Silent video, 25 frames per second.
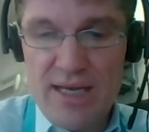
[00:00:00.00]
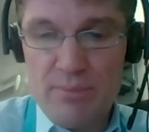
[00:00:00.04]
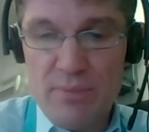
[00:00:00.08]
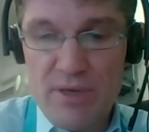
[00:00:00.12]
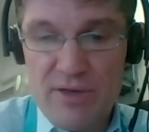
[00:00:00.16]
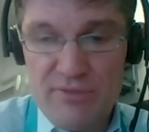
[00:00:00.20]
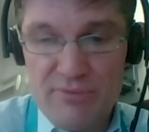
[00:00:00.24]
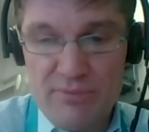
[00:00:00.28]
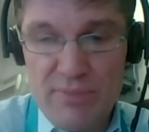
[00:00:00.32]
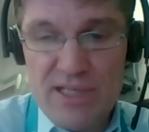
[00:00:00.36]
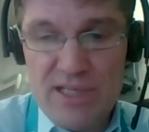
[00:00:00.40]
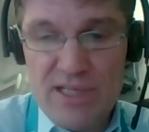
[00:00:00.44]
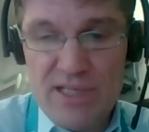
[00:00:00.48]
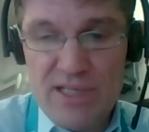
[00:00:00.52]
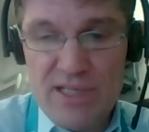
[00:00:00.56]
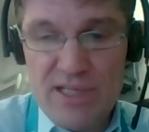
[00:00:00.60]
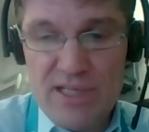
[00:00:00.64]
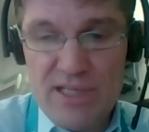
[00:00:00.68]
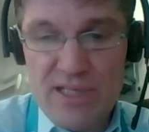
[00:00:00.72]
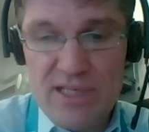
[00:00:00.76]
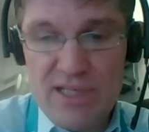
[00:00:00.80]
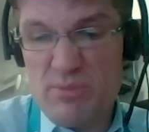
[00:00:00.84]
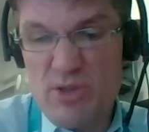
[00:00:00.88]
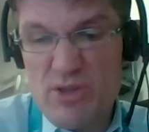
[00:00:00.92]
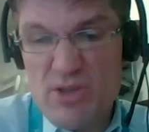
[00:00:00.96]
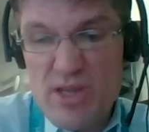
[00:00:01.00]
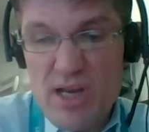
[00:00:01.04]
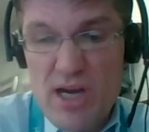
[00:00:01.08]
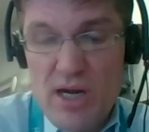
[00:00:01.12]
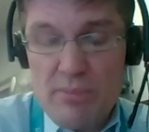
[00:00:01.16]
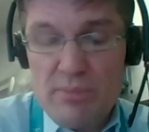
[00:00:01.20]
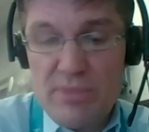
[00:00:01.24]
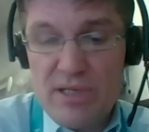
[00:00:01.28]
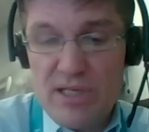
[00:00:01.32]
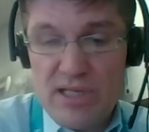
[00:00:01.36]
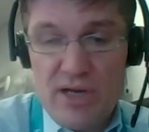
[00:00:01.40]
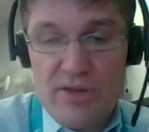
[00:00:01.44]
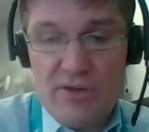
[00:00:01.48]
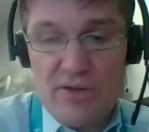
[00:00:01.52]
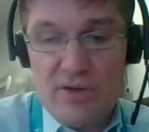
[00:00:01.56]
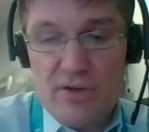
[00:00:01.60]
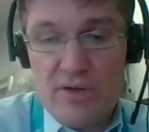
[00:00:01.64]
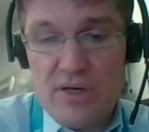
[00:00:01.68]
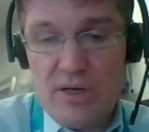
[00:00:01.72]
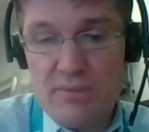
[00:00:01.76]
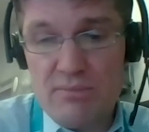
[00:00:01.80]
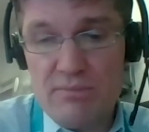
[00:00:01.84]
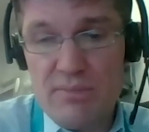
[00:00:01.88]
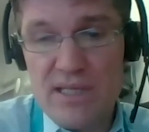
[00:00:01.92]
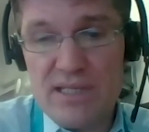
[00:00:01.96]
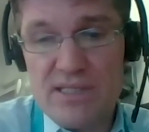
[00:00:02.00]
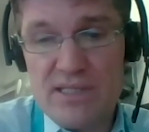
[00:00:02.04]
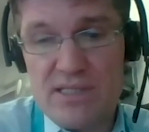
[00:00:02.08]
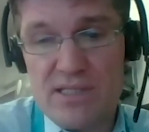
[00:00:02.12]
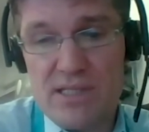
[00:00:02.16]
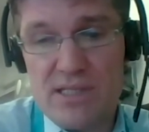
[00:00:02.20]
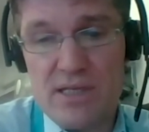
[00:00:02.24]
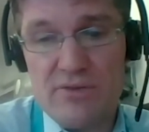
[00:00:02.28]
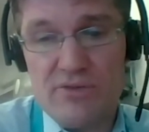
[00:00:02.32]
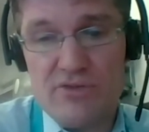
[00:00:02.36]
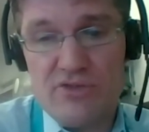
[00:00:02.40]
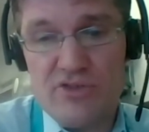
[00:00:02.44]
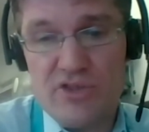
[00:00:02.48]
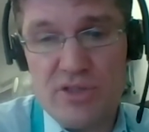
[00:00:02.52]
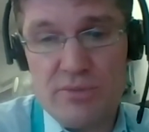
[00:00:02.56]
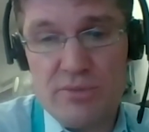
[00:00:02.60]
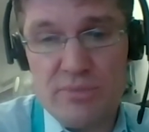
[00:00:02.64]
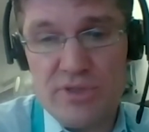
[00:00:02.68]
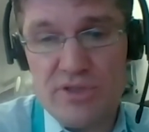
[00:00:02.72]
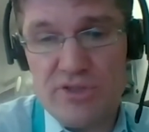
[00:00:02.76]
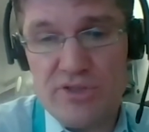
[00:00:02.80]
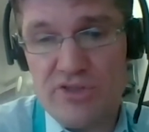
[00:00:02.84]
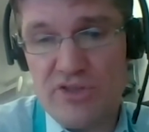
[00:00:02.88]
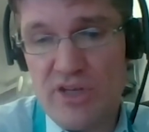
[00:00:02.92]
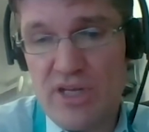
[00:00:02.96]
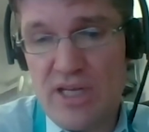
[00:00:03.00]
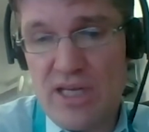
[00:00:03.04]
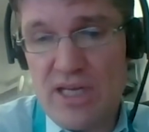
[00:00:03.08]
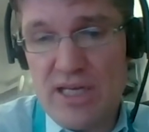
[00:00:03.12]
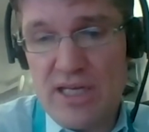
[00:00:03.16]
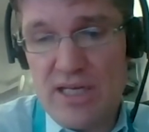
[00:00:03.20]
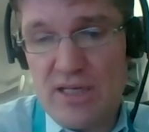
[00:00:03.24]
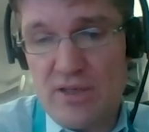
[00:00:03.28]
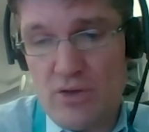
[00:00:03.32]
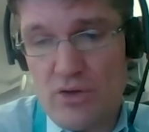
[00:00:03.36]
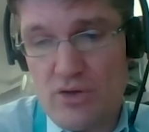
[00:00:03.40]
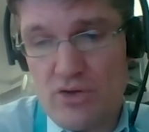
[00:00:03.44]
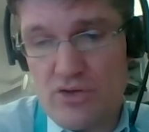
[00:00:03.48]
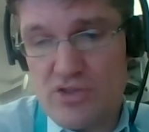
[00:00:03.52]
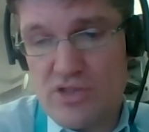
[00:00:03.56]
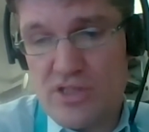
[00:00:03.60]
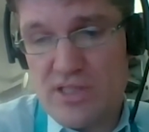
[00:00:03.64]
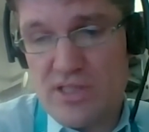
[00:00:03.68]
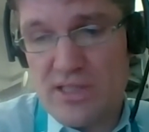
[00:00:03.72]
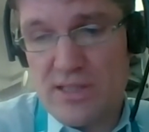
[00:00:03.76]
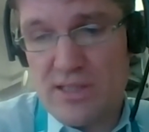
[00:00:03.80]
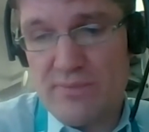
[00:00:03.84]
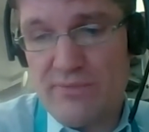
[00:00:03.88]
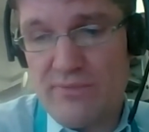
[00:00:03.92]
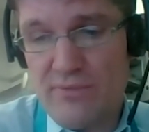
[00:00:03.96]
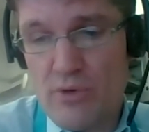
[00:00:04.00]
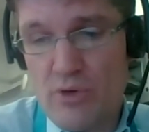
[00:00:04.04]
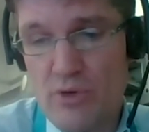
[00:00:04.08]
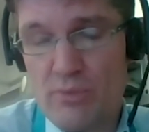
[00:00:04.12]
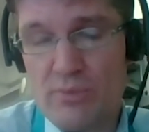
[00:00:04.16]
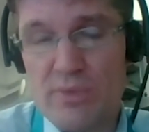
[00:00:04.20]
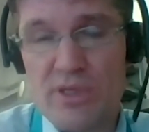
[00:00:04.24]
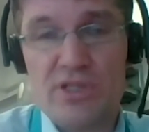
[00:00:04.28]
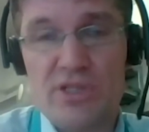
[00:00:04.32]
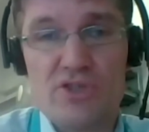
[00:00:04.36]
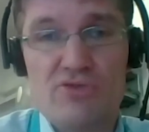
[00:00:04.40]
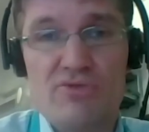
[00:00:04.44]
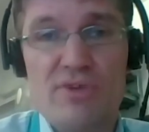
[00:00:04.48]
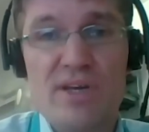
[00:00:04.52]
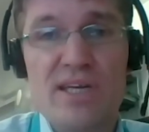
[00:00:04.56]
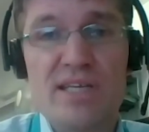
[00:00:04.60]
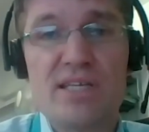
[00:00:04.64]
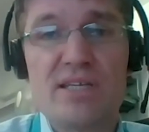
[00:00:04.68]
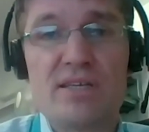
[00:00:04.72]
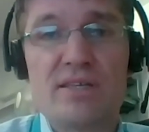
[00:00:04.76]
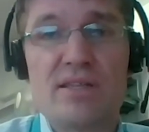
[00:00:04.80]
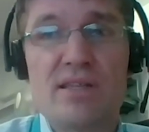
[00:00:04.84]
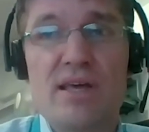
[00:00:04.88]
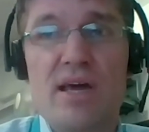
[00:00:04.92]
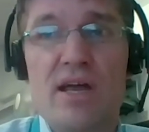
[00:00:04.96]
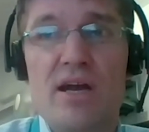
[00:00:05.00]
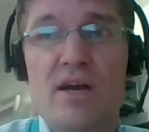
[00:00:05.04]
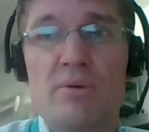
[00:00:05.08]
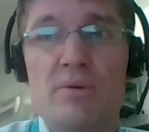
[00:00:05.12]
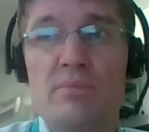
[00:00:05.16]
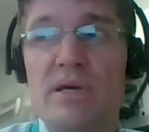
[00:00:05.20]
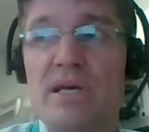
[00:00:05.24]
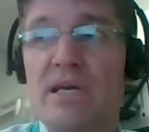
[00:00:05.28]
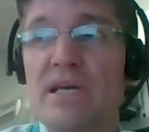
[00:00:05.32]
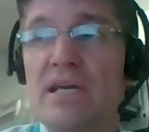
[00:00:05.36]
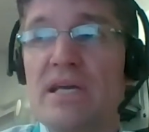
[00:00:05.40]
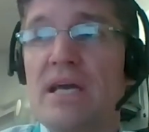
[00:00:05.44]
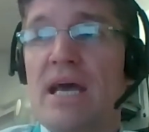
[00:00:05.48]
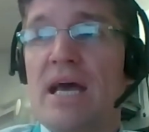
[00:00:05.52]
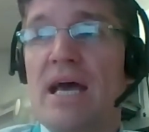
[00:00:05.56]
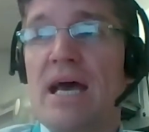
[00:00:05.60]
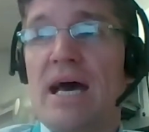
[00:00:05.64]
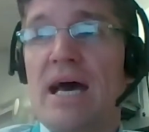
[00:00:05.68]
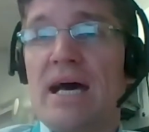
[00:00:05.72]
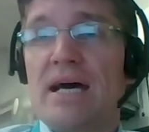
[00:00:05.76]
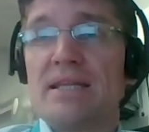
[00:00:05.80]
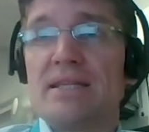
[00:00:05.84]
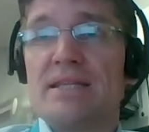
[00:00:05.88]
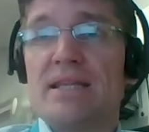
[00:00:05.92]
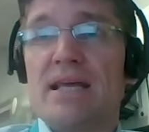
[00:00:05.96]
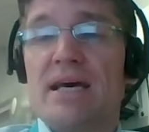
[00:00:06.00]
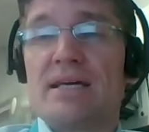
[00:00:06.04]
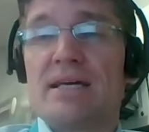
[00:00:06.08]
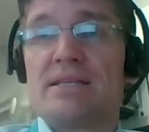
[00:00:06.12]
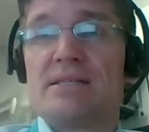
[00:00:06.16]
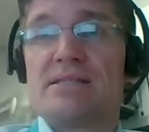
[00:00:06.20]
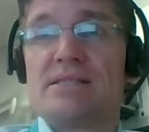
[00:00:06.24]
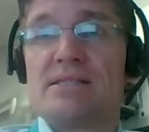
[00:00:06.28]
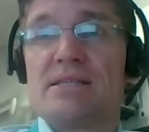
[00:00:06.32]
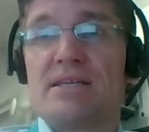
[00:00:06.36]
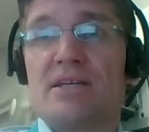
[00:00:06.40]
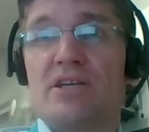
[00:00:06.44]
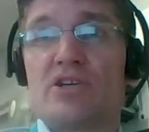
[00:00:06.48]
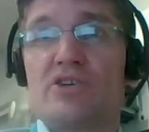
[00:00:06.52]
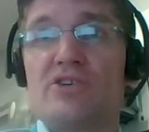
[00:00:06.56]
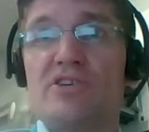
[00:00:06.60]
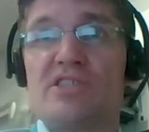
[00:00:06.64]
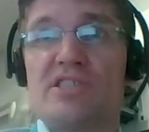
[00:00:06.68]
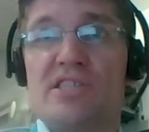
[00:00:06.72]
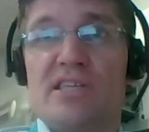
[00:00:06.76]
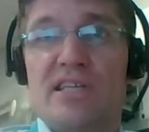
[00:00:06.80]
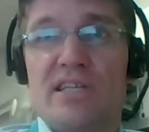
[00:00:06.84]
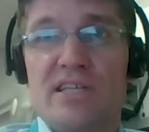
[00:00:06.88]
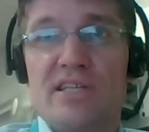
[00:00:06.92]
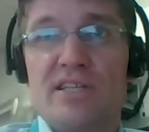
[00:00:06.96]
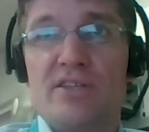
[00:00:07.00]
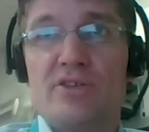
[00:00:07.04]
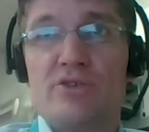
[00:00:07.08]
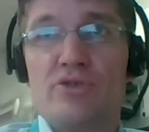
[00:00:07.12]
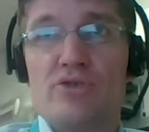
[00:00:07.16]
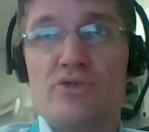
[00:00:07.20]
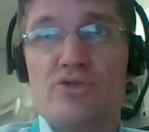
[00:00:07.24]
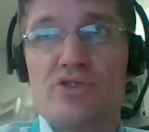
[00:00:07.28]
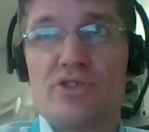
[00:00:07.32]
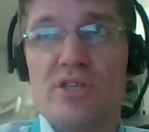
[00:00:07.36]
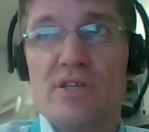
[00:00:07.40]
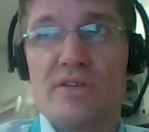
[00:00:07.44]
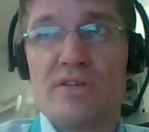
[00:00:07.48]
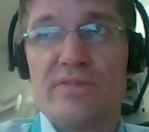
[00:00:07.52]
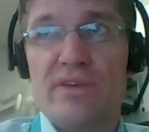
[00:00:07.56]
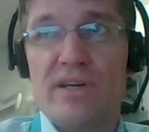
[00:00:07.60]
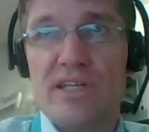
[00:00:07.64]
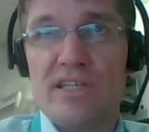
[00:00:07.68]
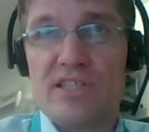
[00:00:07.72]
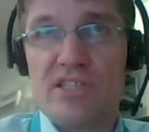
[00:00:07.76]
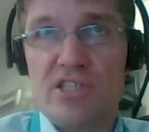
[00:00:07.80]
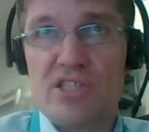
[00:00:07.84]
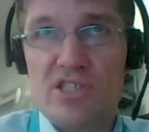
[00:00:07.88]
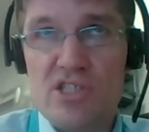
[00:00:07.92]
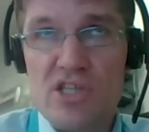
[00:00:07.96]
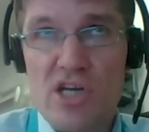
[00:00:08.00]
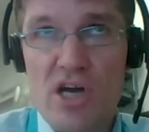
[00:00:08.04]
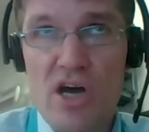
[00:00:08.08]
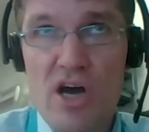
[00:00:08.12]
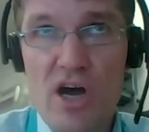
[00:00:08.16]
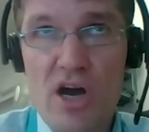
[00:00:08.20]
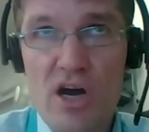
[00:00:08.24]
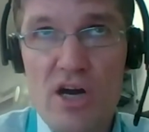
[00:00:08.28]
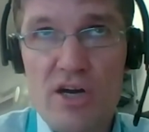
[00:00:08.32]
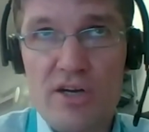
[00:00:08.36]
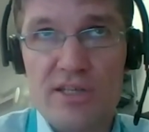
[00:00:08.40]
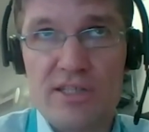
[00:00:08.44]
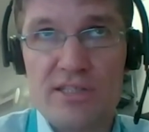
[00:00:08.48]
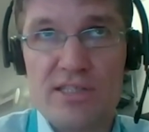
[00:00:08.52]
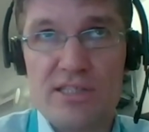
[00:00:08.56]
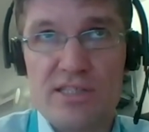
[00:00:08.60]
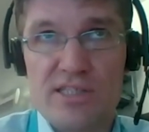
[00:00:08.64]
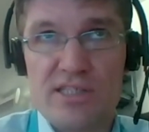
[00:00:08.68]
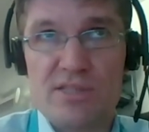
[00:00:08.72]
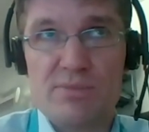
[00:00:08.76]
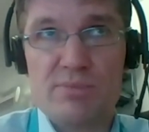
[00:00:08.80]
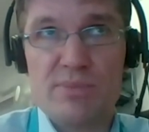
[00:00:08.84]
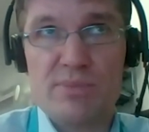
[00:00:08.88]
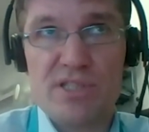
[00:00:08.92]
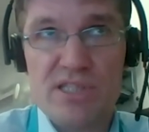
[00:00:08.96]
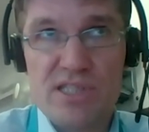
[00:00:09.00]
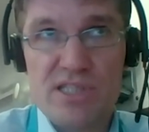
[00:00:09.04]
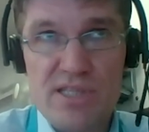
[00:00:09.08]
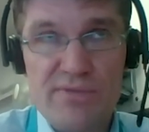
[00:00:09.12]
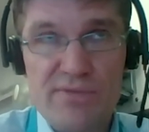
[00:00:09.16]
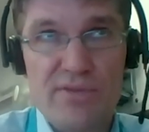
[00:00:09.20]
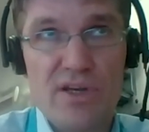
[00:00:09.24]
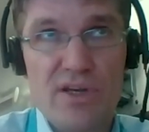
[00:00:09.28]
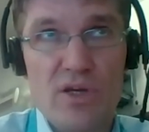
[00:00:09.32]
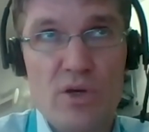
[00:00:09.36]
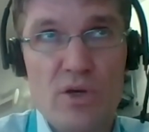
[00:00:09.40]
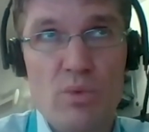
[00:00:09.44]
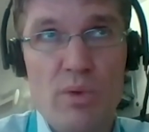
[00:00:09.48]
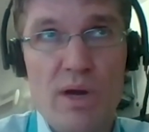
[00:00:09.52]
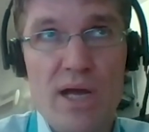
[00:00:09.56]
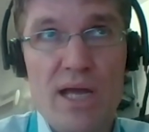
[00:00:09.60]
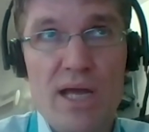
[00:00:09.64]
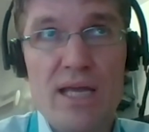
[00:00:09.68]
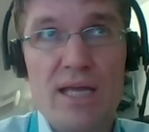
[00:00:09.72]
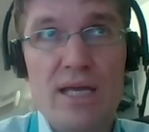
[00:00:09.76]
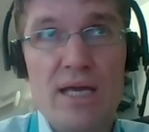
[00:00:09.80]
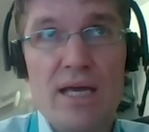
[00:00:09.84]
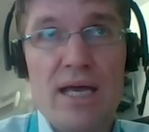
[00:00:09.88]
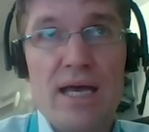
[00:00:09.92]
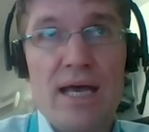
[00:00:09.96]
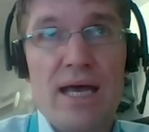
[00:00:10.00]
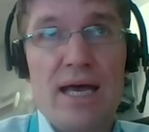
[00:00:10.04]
I've mentioned chemotherapy. Another mainstay of treatment in Hodgkin lymphoma is radiotherapy, and that is increasingly used in a very targeted, specific way.